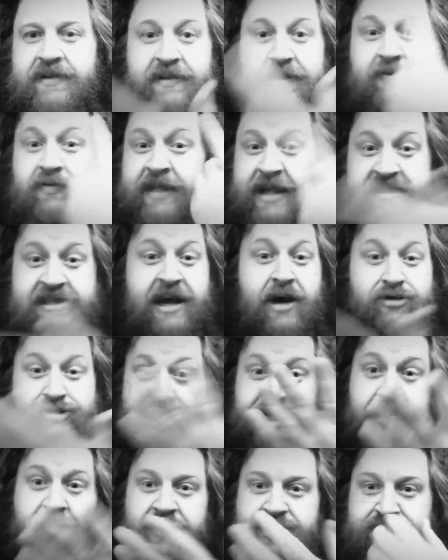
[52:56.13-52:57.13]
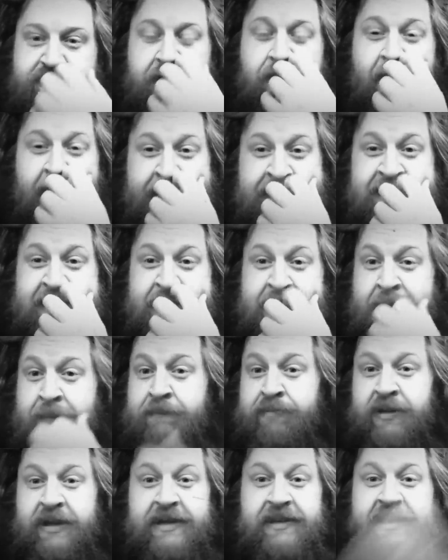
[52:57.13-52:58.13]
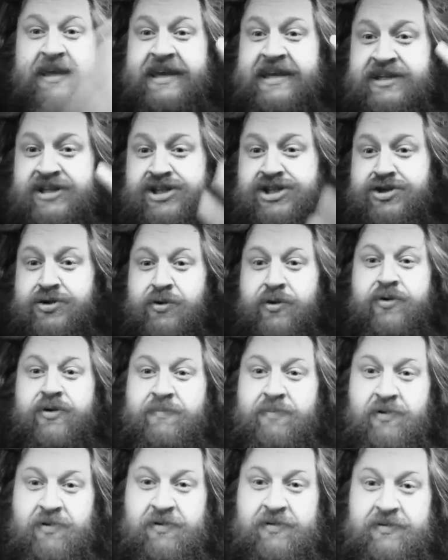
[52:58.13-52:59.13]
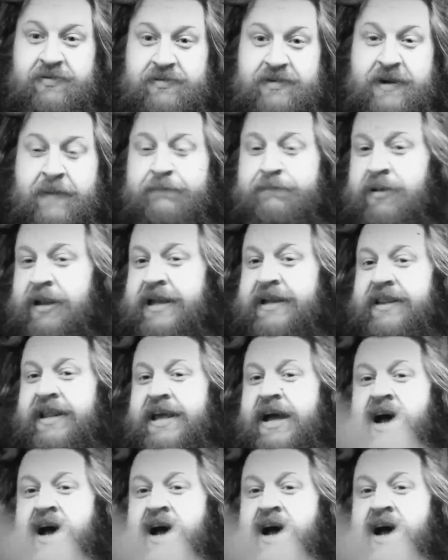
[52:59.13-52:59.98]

That's how she likes it, completely inscrutable, completely